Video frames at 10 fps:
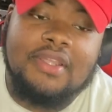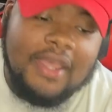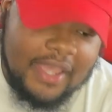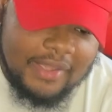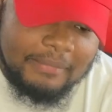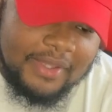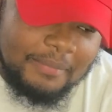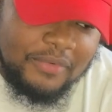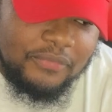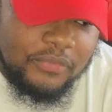Hey man,
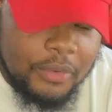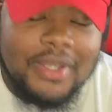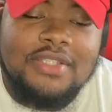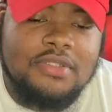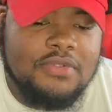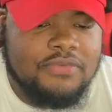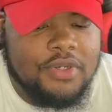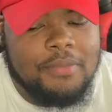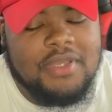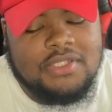before we get to this video,
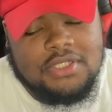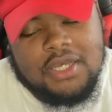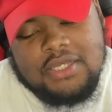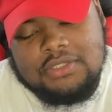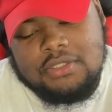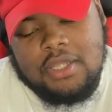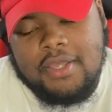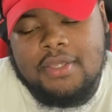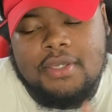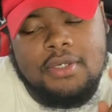make sure you guys
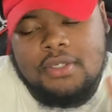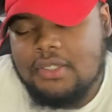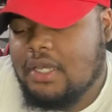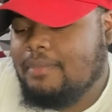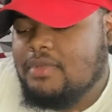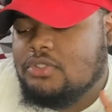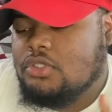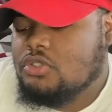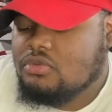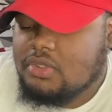like, comment,
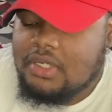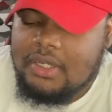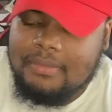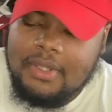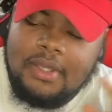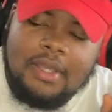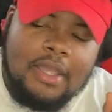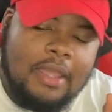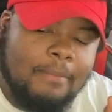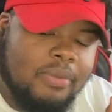subscribe,
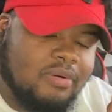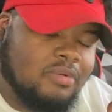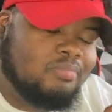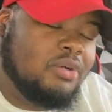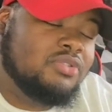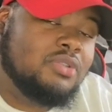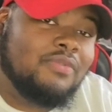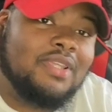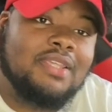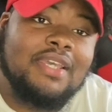put on the post
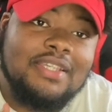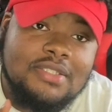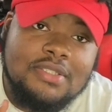notifications.